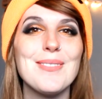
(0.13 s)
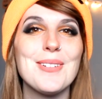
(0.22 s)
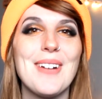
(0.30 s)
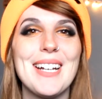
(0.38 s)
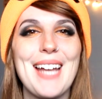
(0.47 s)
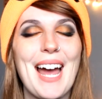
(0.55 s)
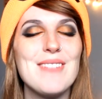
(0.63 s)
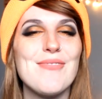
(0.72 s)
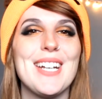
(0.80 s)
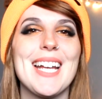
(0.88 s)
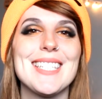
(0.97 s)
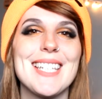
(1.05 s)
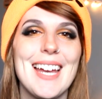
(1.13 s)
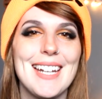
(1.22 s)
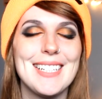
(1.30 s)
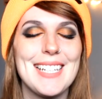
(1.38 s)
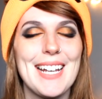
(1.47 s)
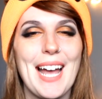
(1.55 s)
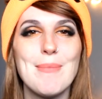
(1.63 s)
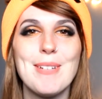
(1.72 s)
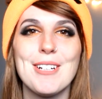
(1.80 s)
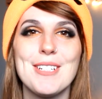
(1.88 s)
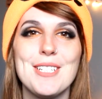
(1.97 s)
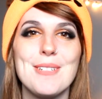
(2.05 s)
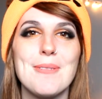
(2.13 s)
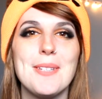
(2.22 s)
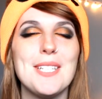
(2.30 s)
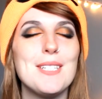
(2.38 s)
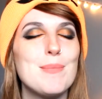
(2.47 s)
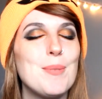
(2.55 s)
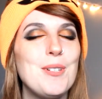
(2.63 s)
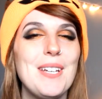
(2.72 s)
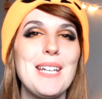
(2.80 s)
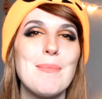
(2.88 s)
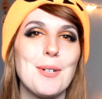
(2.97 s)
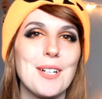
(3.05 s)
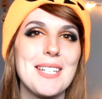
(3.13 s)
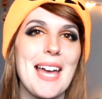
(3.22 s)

everyone, I'm Vanessa and today I'm here to do the spooky book